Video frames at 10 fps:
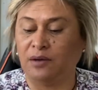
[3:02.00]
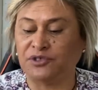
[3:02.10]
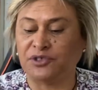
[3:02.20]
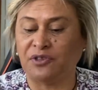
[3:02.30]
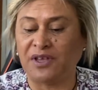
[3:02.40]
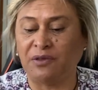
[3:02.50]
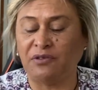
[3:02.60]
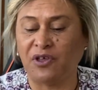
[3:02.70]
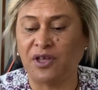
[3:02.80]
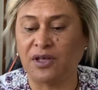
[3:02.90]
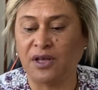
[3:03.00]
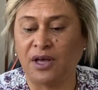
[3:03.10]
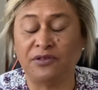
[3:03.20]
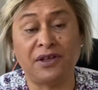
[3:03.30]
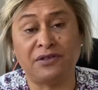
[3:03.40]
So the other thing
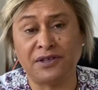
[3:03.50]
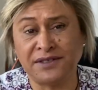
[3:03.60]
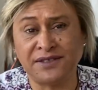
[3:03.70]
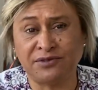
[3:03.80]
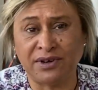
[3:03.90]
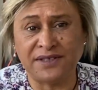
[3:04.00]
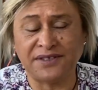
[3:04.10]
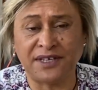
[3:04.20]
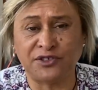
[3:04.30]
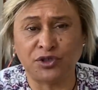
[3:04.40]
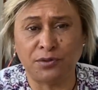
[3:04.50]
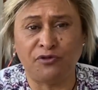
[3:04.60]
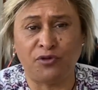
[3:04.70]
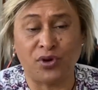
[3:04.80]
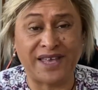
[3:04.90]
that these reads are suitable
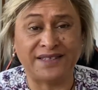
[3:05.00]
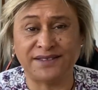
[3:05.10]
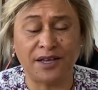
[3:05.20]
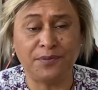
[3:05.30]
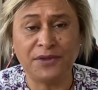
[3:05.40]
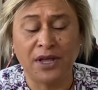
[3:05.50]
for Cancer.